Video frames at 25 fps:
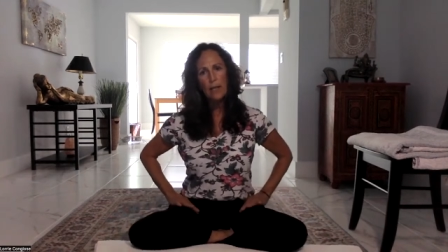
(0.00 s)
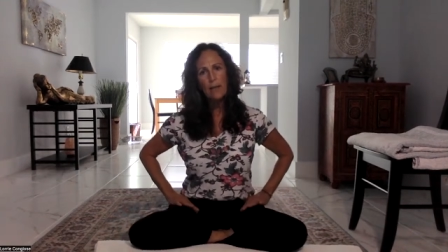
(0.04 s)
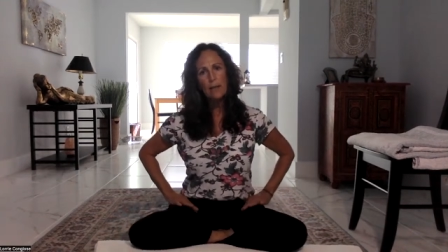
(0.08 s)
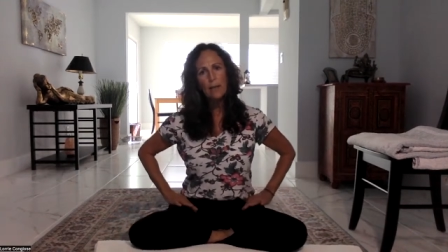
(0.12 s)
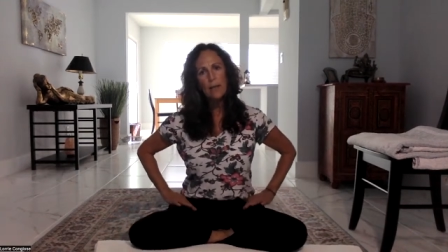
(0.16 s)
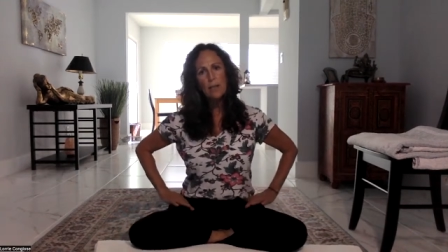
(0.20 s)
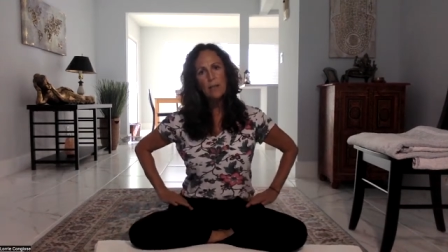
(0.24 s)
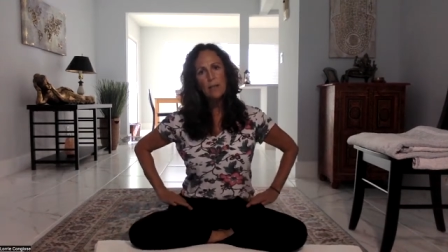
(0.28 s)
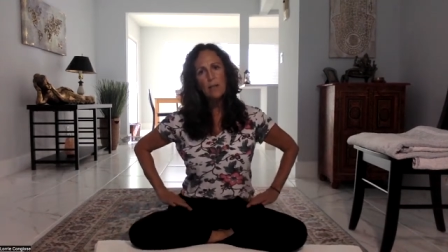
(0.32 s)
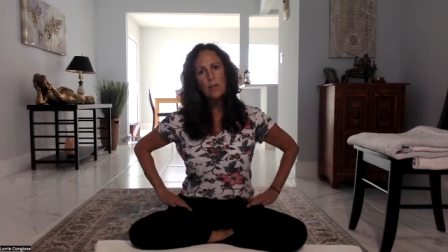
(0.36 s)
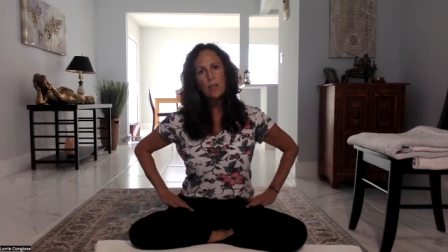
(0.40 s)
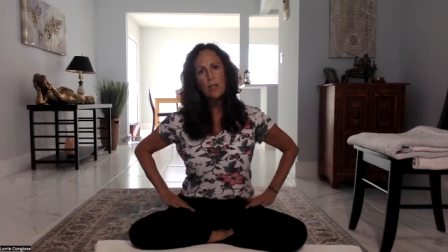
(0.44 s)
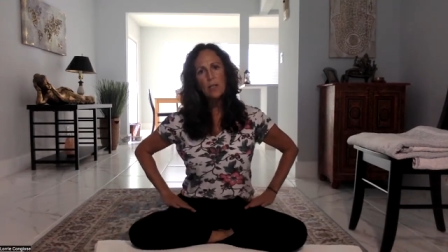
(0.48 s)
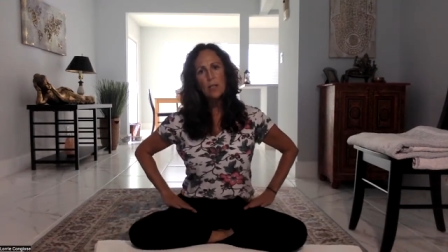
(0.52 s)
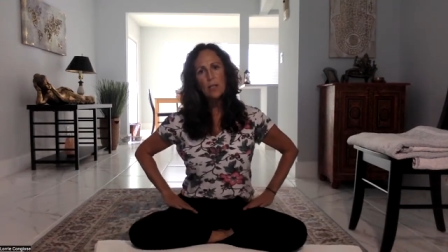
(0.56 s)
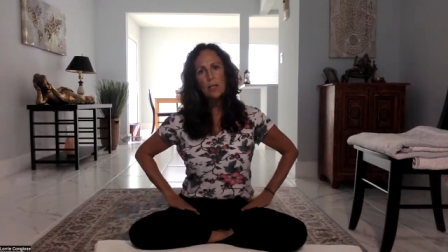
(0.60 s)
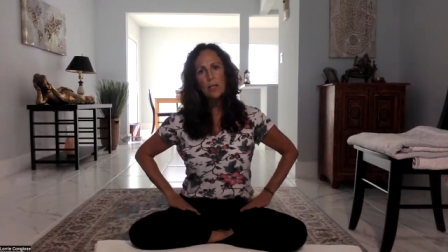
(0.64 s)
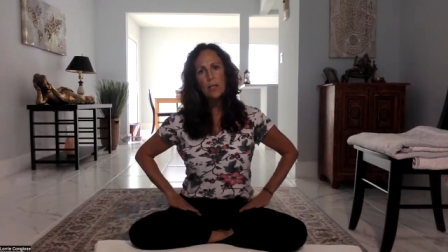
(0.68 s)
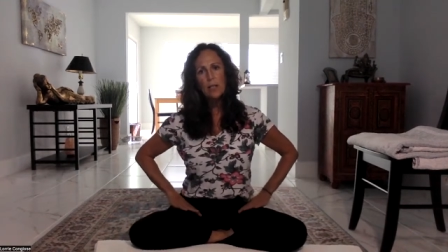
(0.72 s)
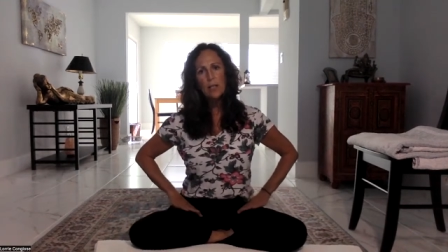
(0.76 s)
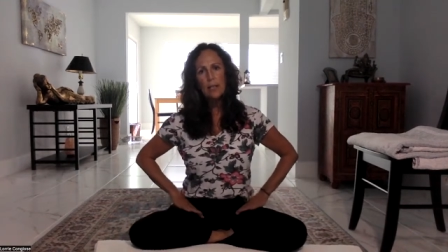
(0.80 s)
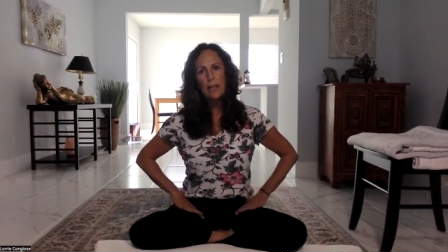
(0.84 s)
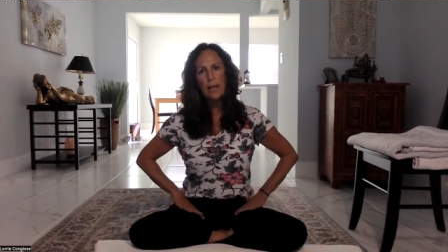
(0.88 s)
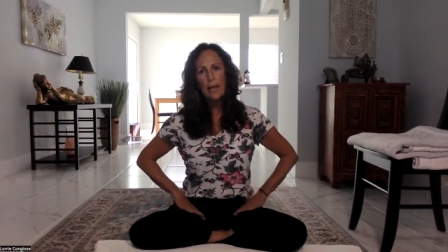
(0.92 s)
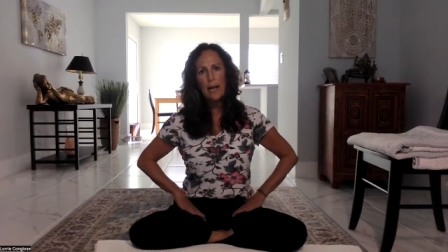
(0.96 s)
And this is going to
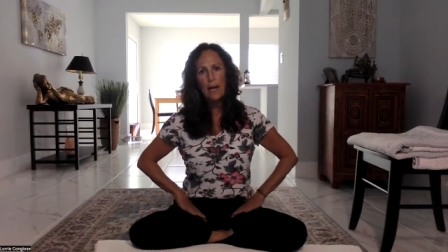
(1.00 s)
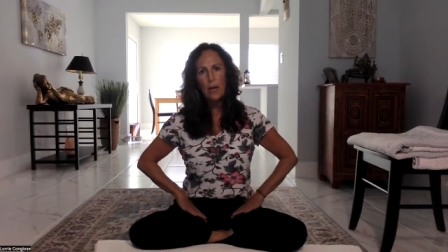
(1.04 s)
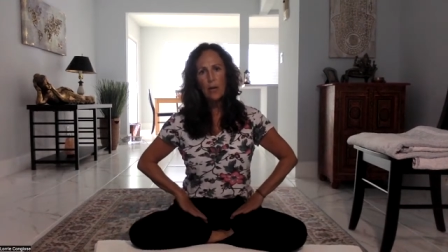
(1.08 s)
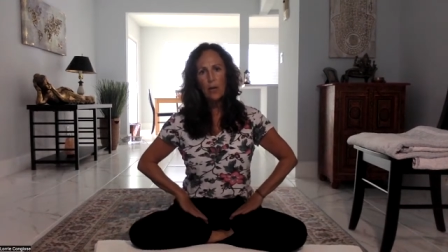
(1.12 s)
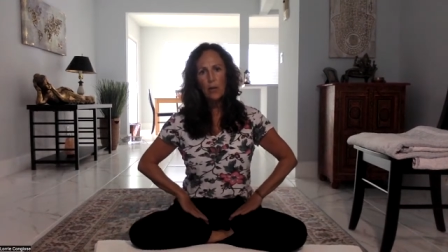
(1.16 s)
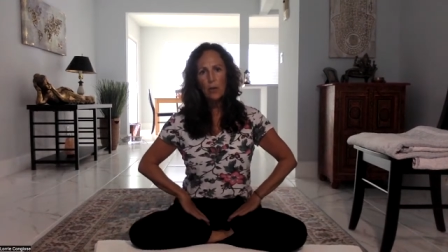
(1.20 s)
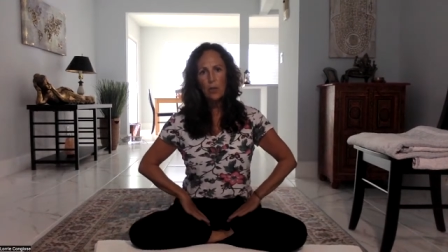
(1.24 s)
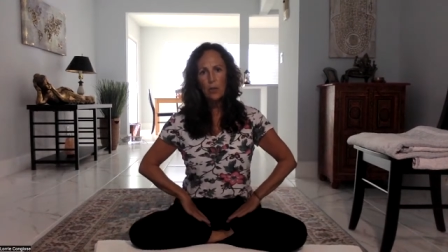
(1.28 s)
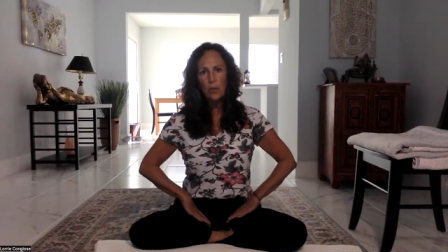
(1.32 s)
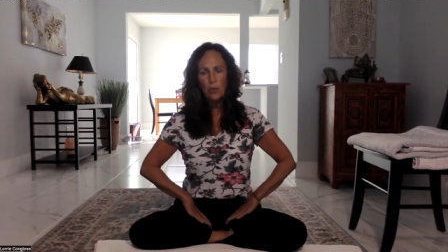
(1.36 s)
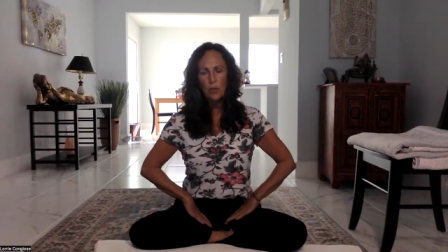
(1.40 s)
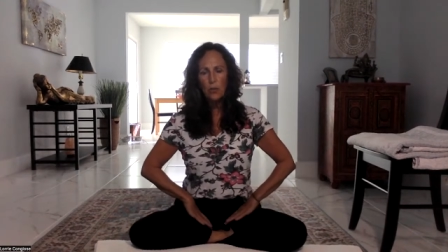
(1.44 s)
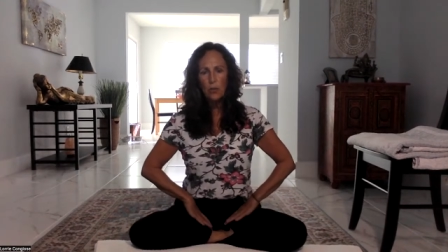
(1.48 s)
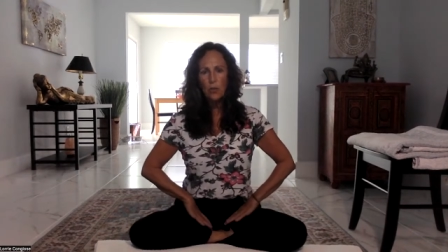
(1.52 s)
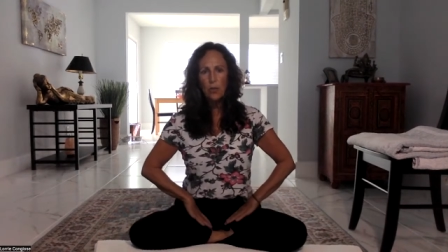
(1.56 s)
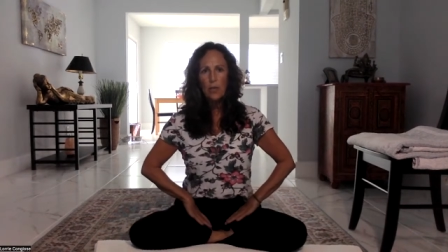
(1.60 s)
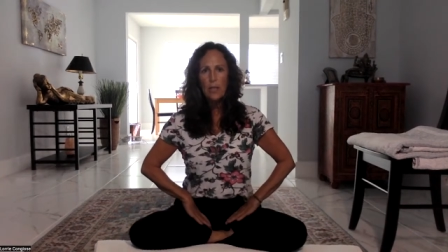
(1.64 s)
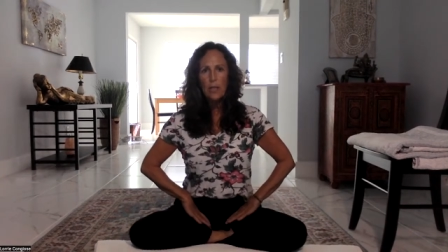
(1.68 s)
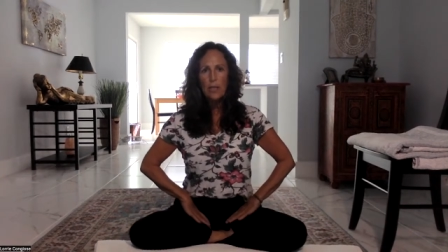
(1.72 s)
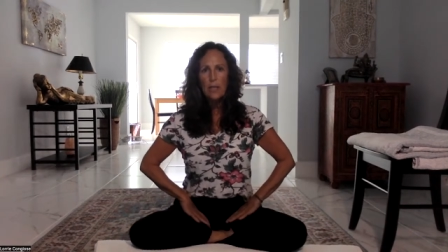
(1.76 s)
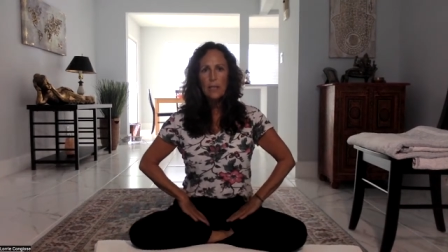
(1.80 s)
allow you